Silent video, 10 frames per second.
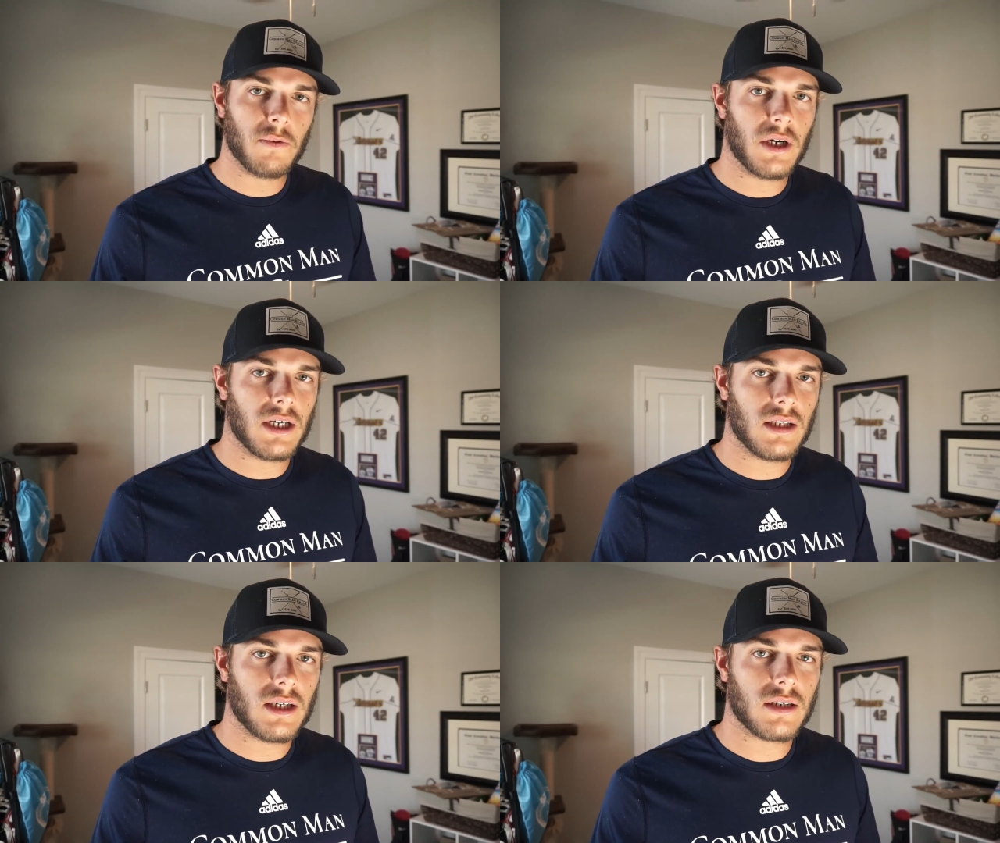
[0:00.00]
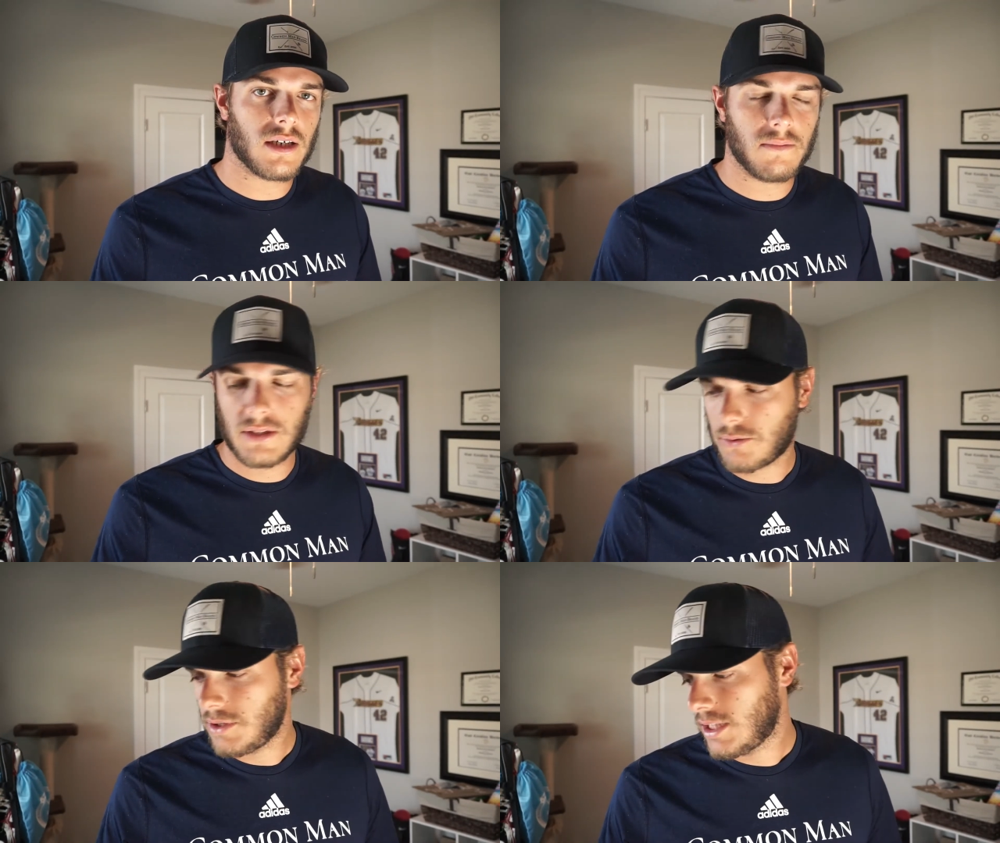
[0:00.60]
well coming
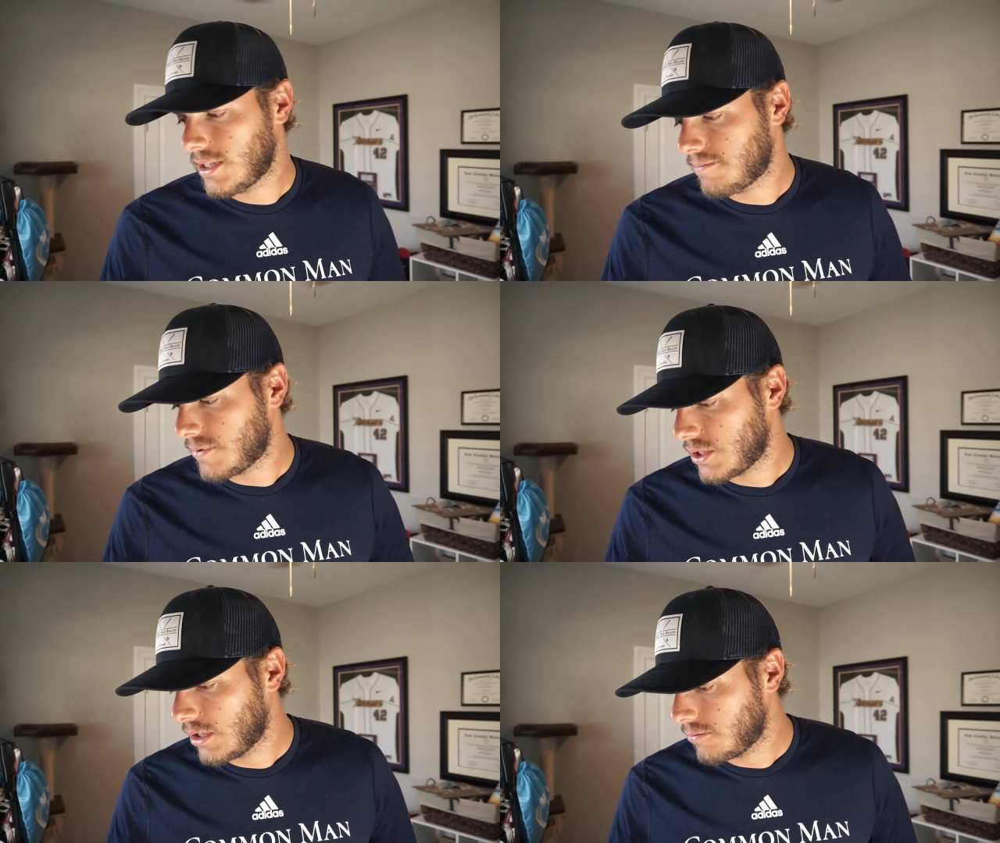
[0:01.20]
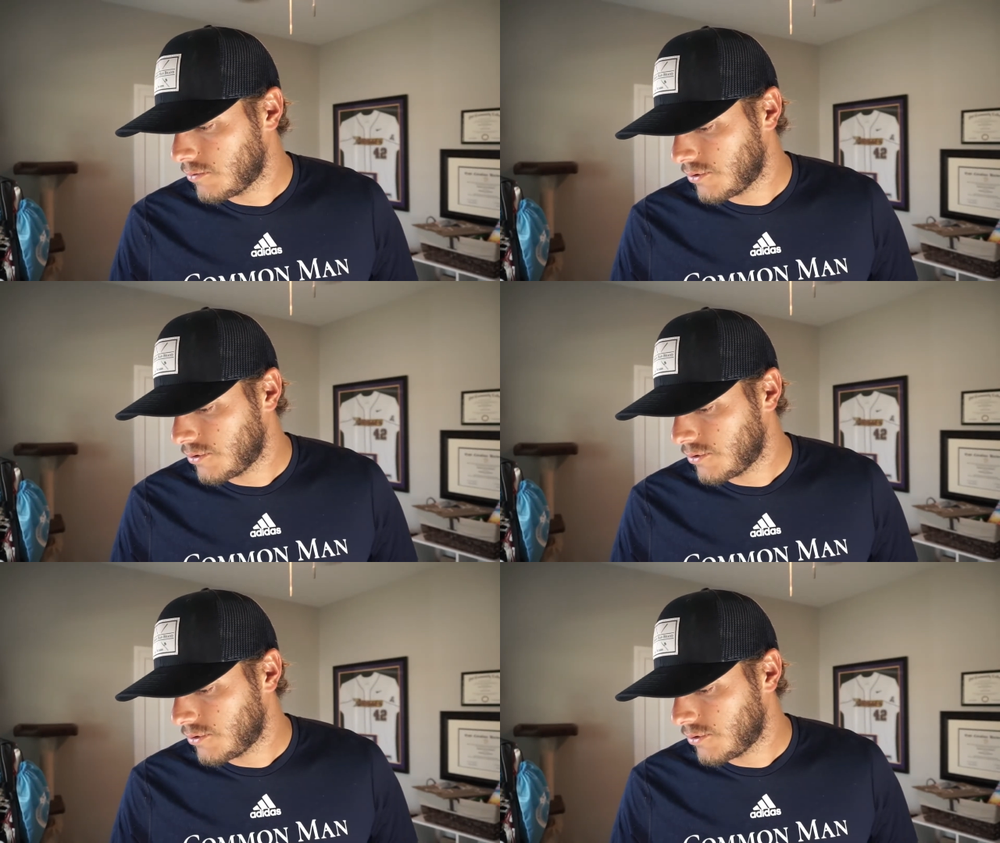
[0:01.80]
this weekend, so we'll